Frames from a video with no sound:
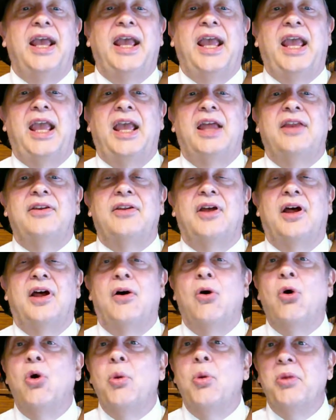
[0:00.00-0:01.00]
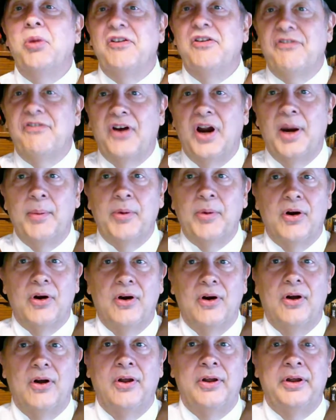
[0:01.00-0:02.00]
and a homely farm
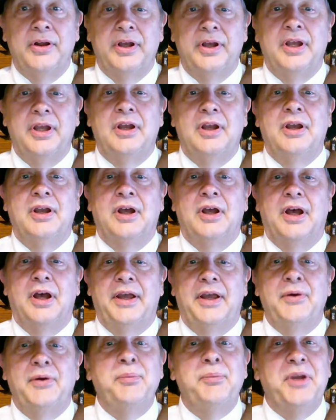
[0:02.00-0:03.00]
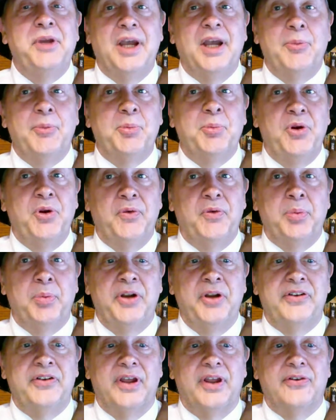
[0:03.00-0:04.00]
girl who becomes a beautiful
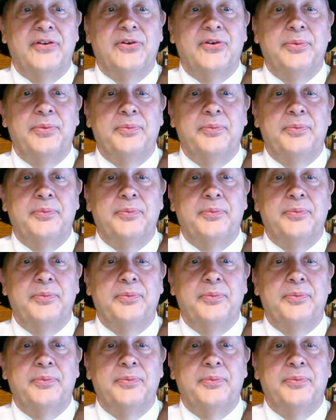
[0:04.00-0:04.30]
princess.